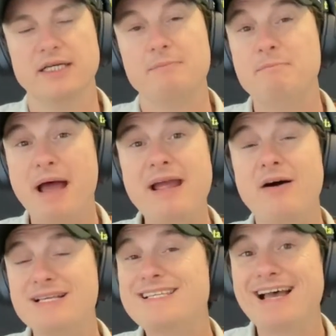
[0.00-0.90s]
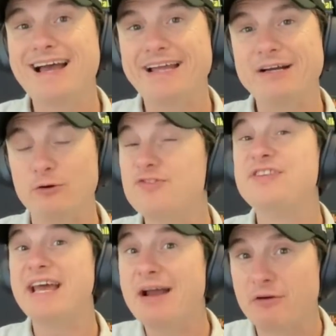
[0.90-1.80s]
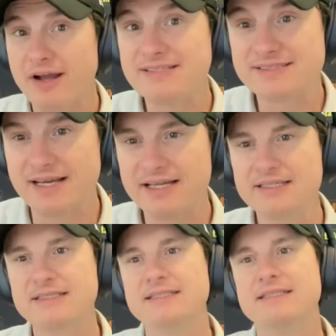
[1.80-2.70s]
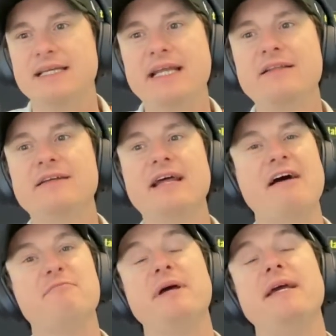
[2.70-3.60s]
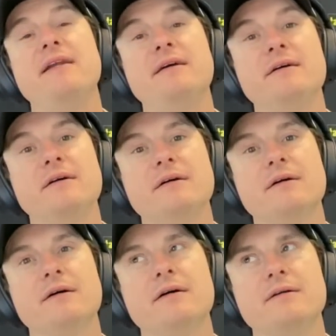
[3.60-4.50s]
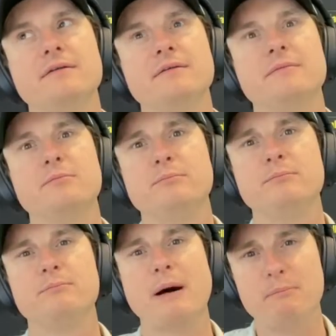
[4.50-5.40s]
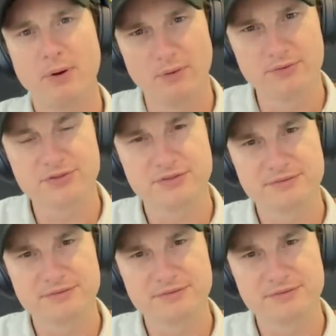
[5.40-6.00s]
May I say, or dare I say, England have been bumballed?